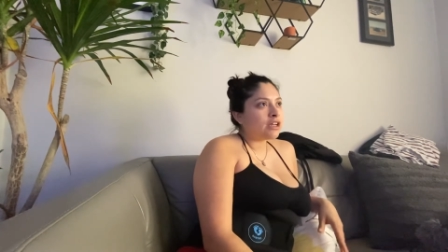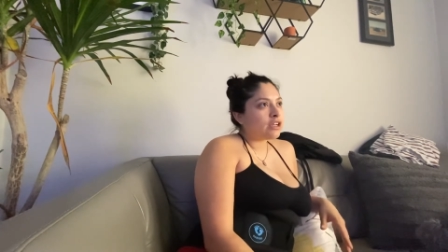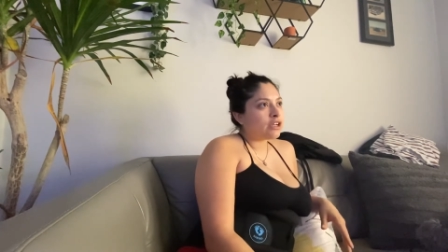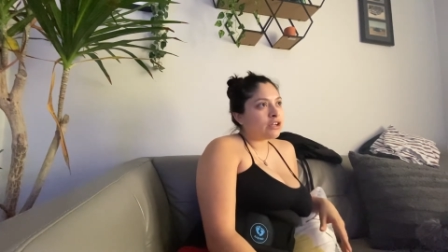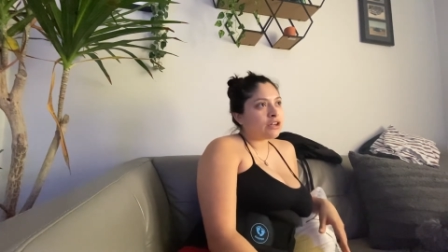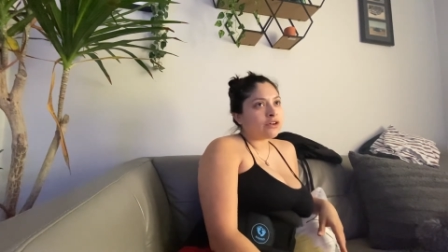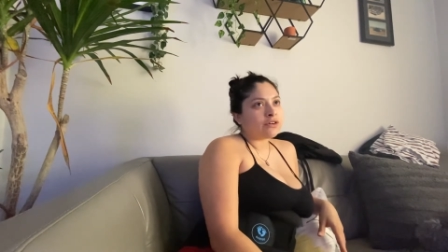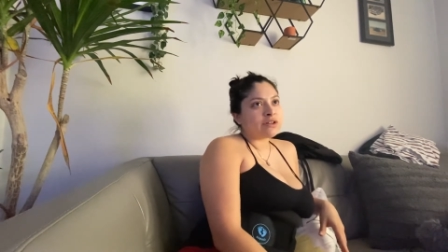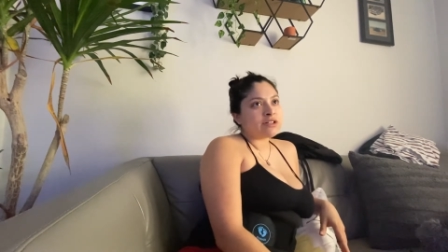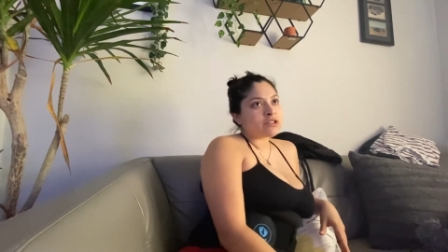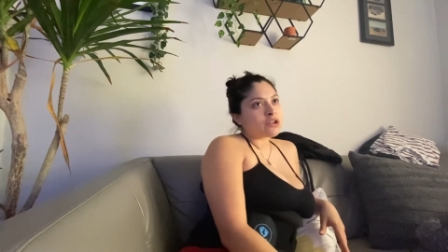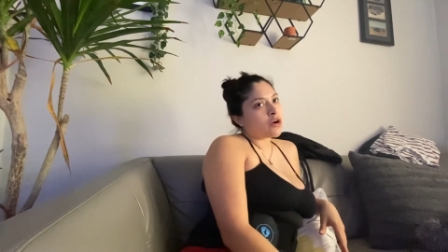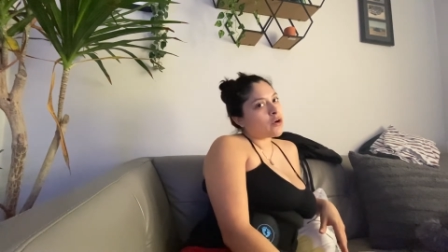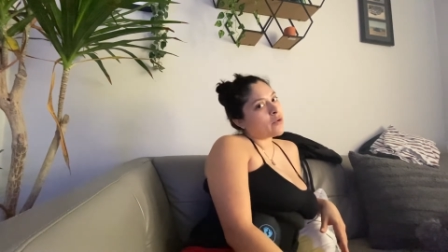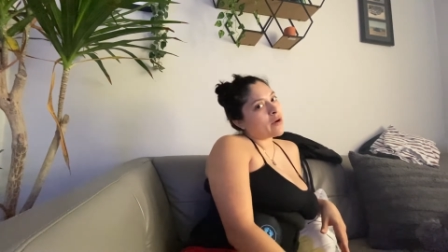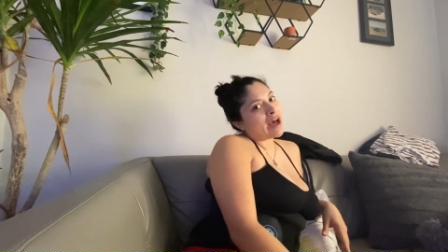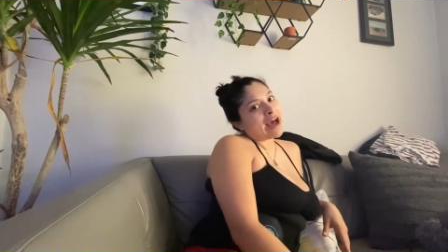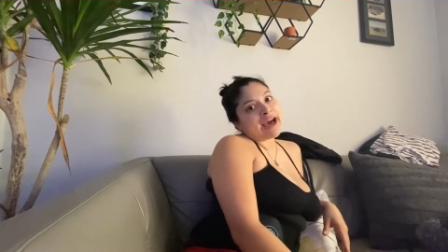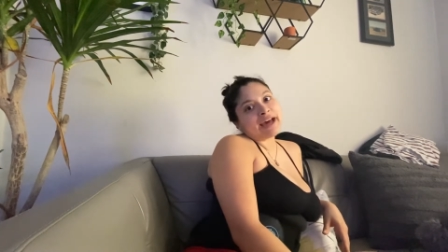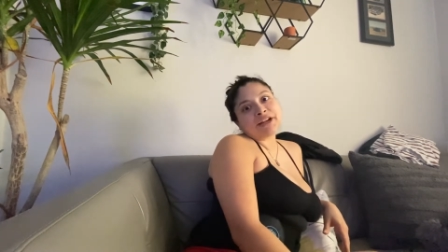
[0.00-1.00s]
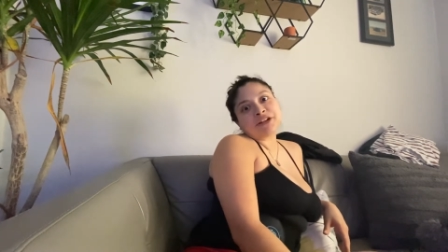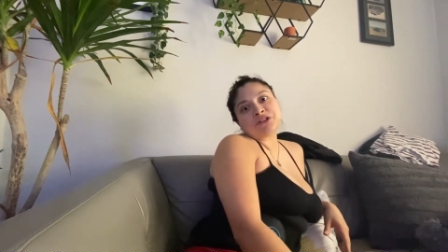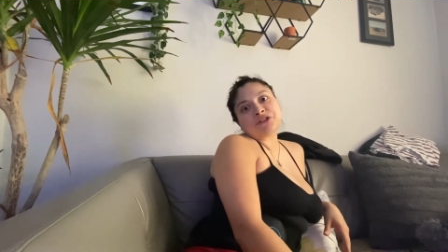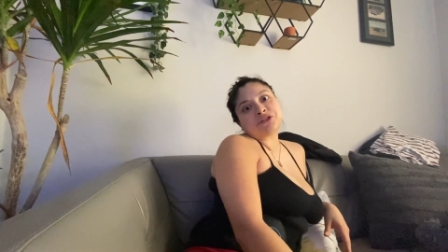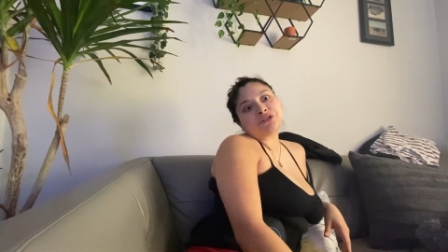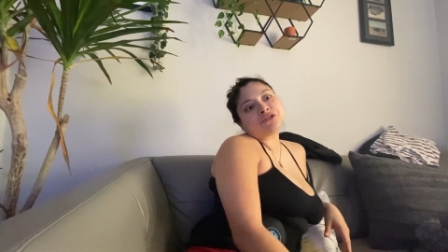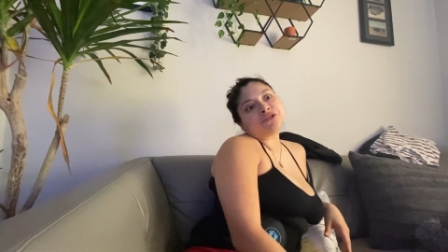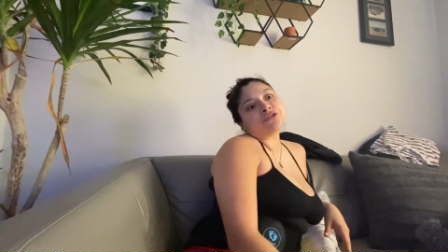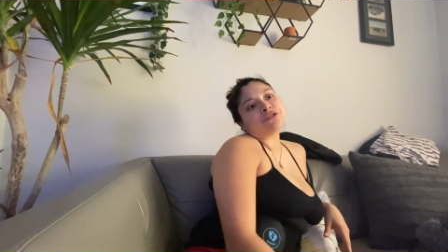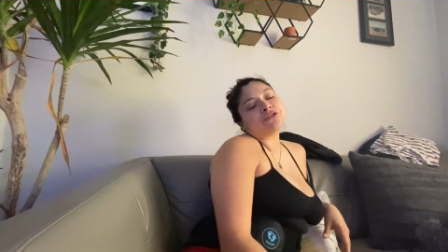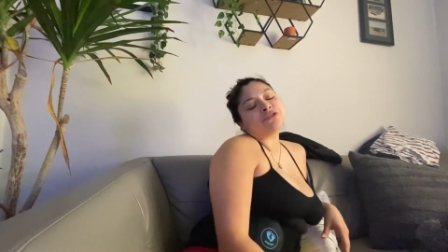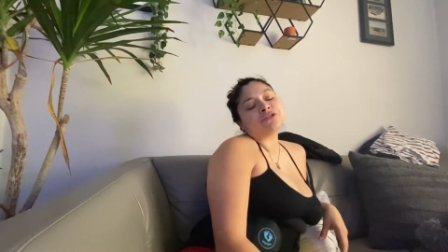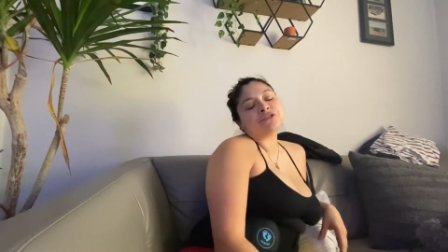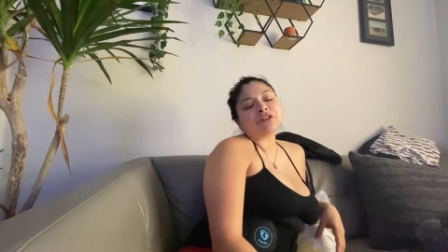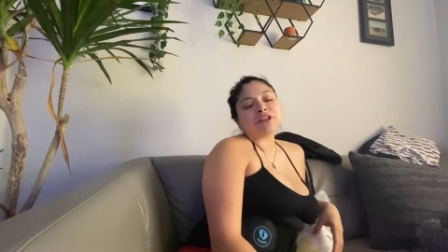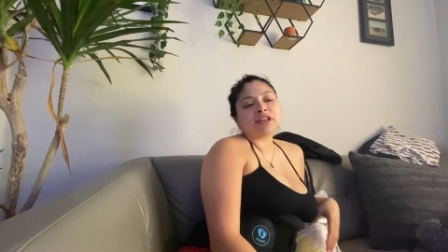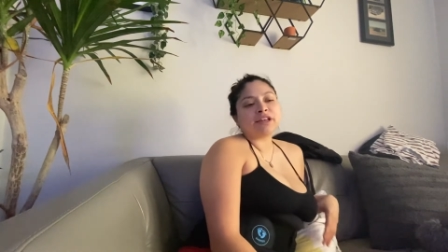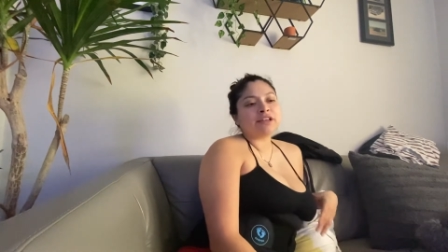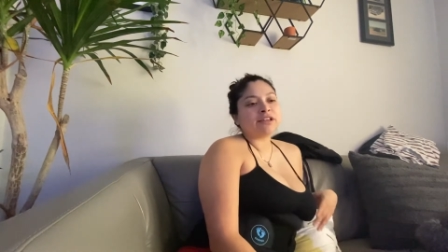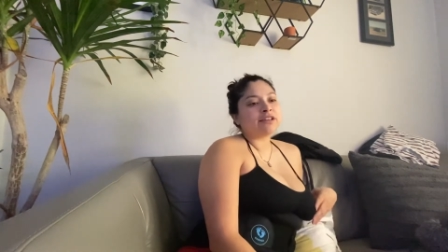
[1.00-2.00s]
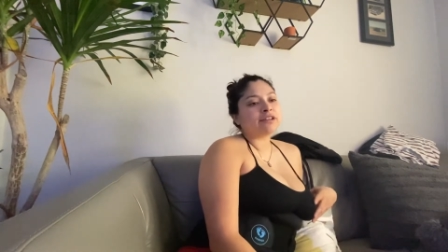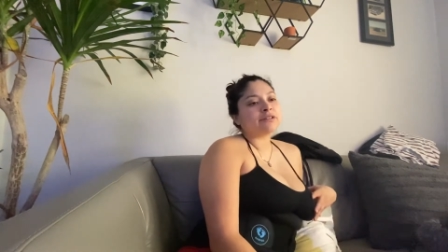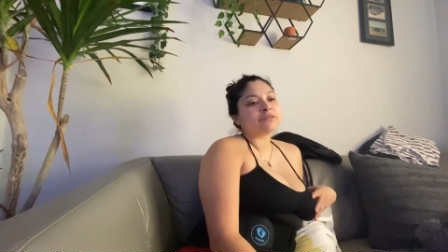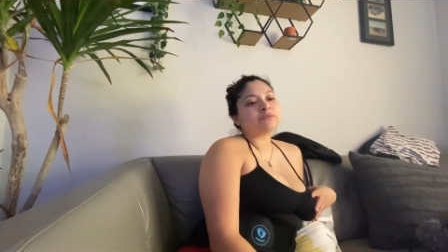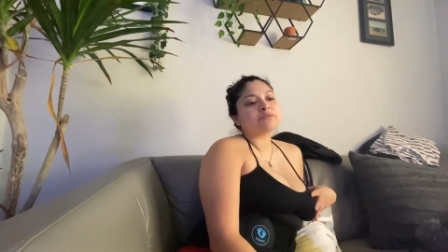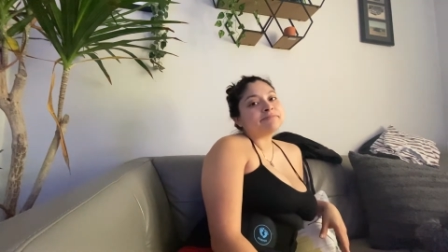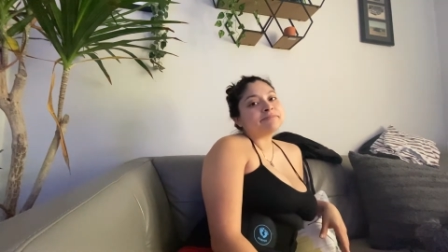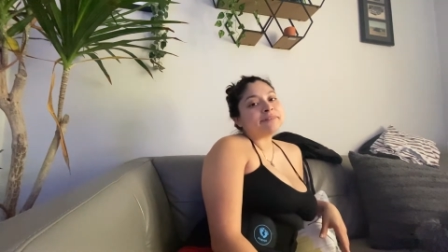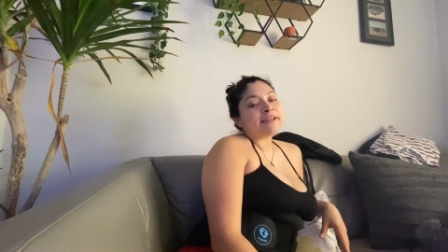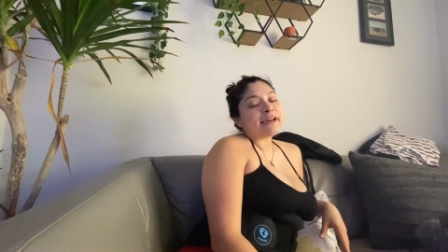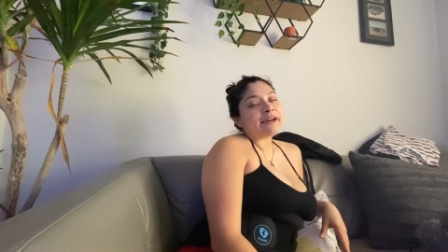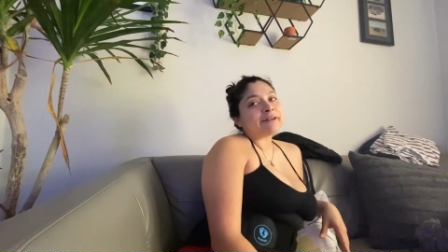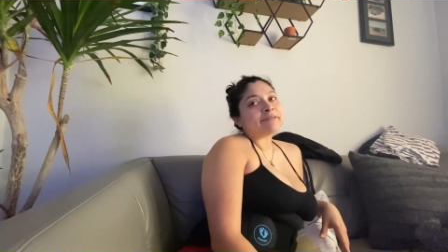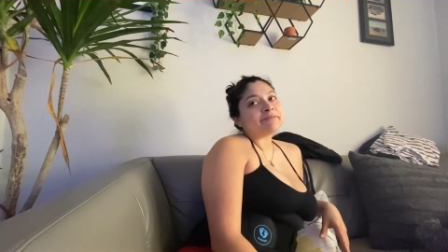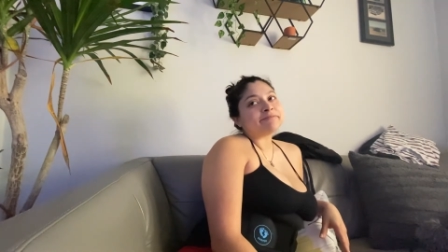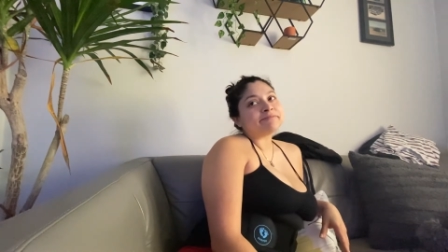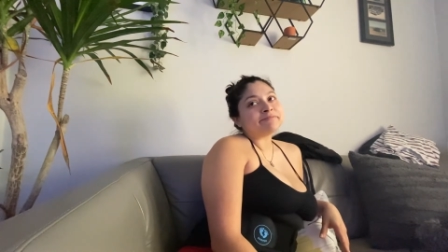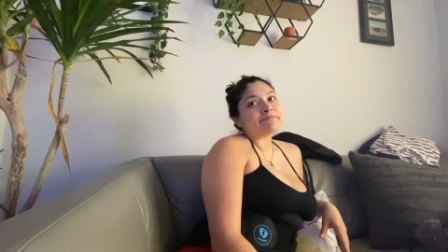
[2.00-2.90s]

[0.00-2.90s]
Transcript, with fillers: you know, his whole attitude, like yeah.